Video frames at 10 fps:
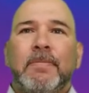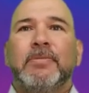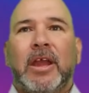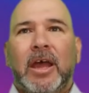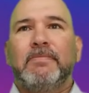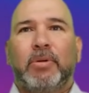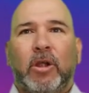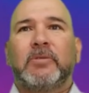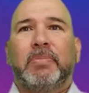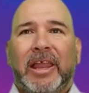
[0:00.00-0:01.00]
Epcot
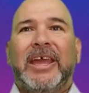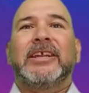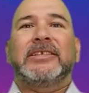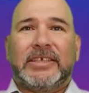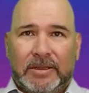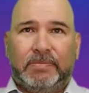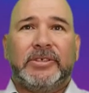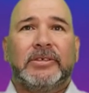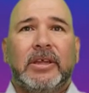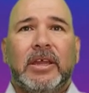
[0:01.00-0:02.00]
park plan and
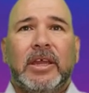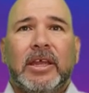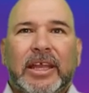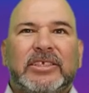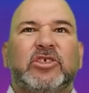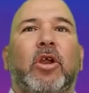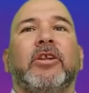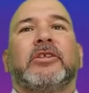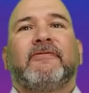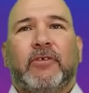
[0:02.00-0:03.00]
tips. Let's
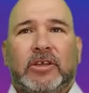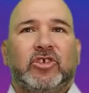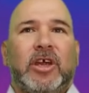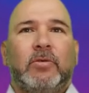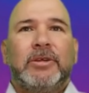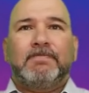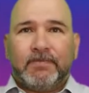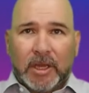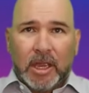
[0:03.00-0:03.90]
start at the front, shall we?